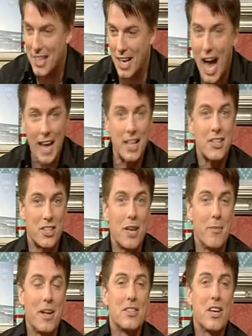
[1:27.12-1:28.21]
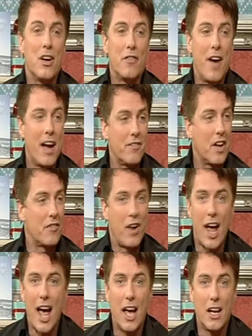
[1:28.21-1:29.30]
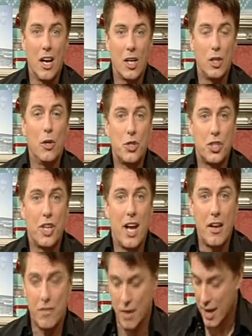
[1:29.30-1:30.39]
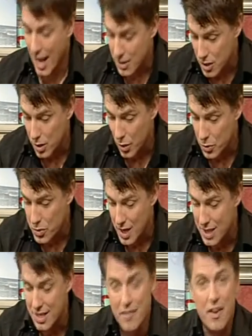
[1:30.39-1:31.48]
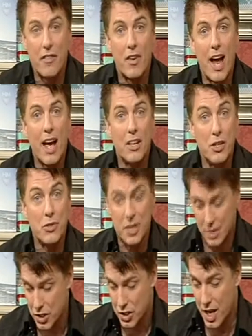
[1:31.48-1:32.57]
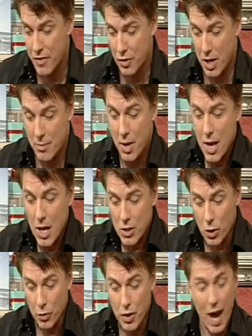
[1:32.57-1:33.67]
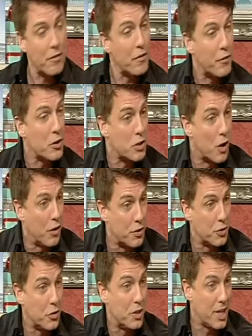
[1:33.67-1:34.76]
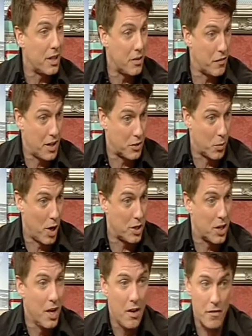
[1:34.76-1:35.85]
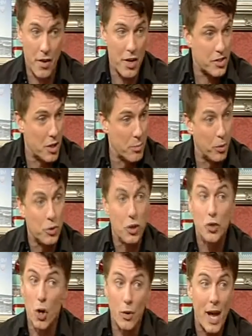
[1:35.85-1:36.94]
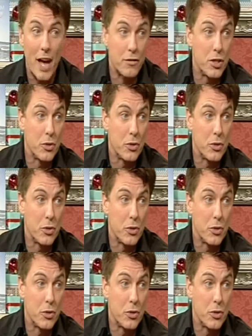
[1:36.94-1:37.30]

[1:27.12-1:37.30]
can say myself, I've never had a close shave as close as I've ever had using this shave cream. So you have the first off, you do the daily face wash. Yeah. Very simple. You don't have to